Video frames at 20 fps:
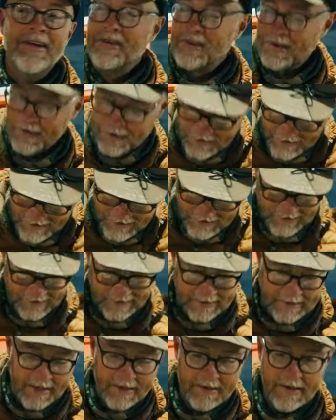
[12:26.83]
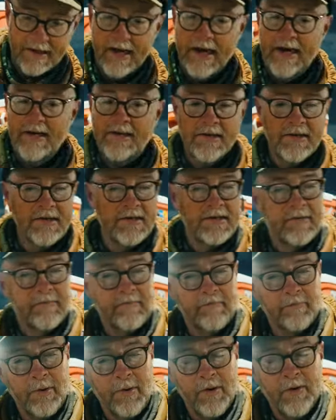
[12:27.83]
so yeah. just cut the laces,
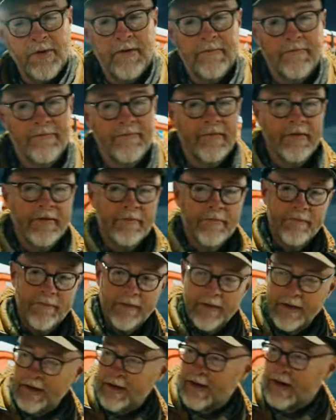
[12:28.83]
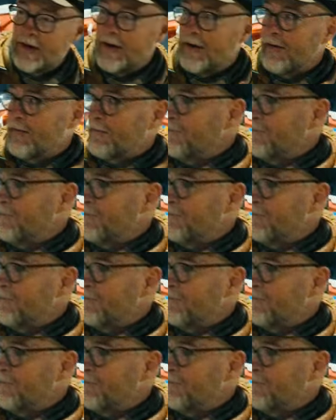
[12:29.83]
pull the the uh,